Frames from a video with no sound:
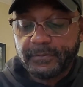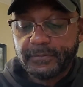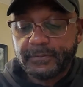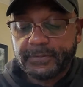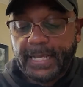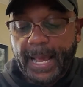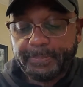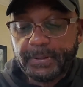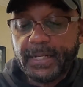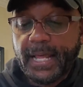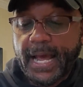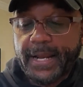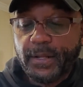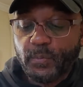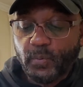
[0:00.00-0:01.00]
Chapter
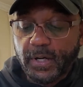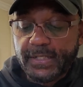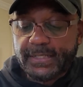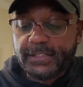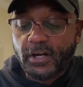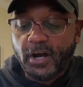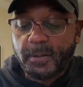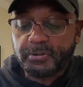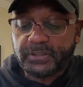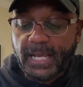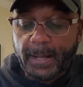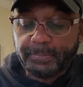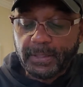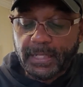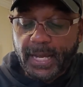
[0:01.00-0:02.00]
91. Psalms
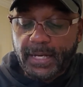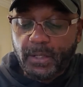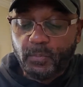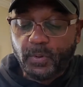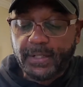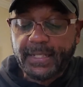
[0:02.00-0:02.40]
chapter 91.